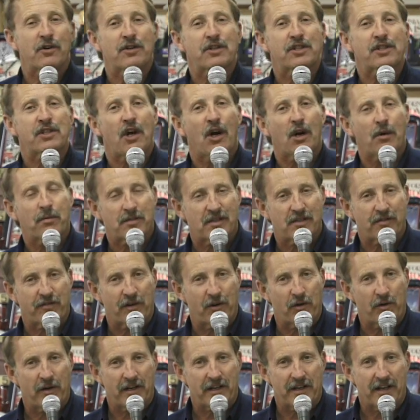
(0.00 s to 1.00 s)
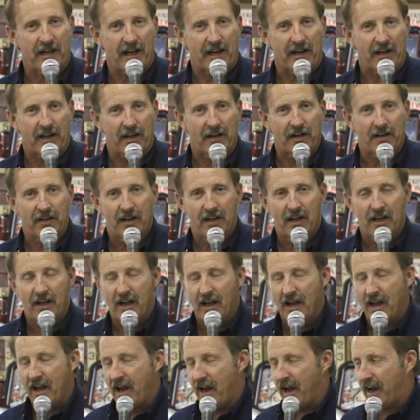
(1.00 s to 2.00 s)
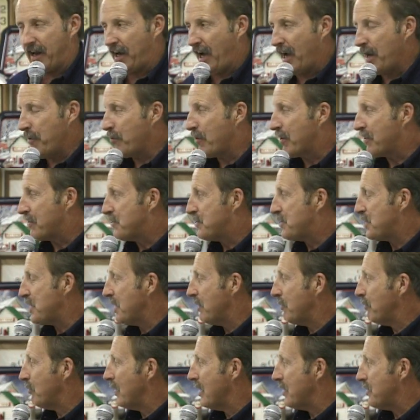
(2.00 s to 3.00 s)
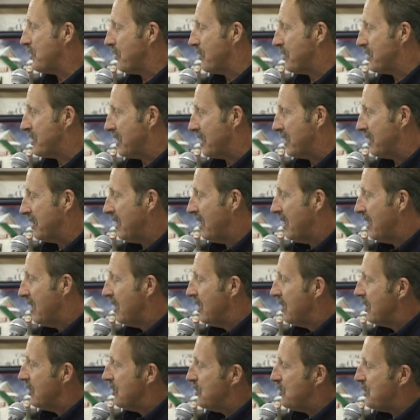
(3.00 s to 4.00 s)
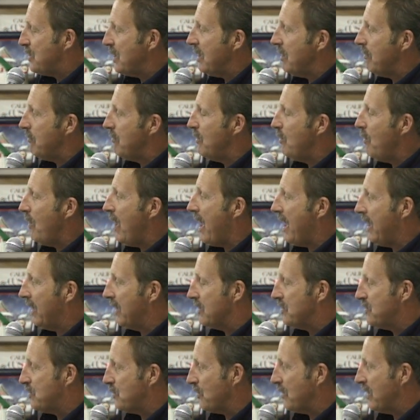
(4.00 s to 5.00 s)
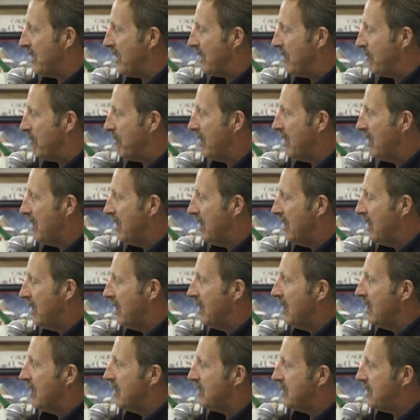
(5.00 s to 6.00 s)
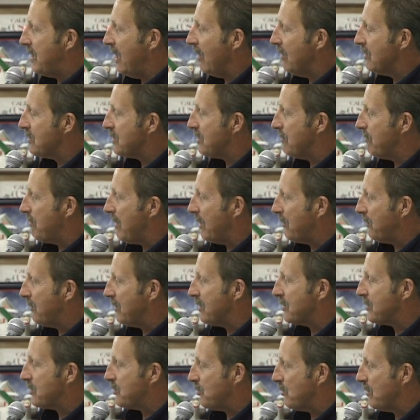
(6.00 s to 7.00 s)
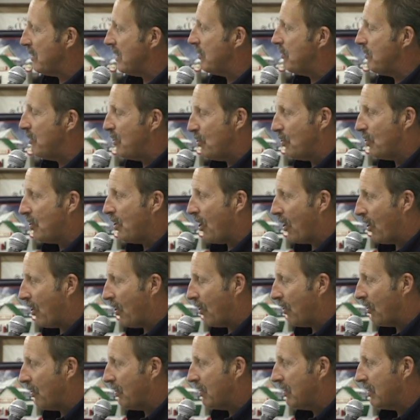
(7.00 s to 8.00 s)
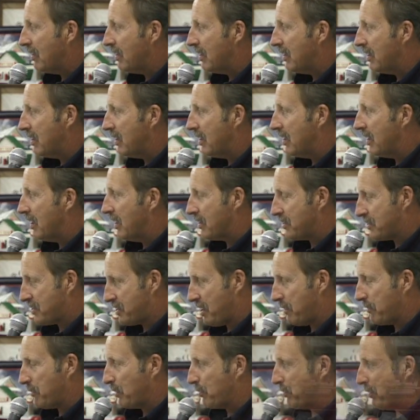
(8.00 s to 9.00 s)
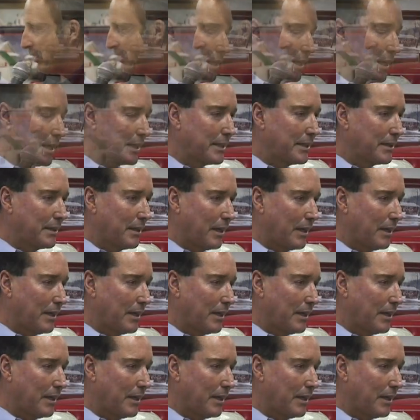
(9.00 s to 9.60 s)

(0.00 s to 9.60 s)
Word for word: Sharpsville, Indiana. And I'm with Jim Richardson. Jim, you had a dream. Tell us about this dream you call a summer place.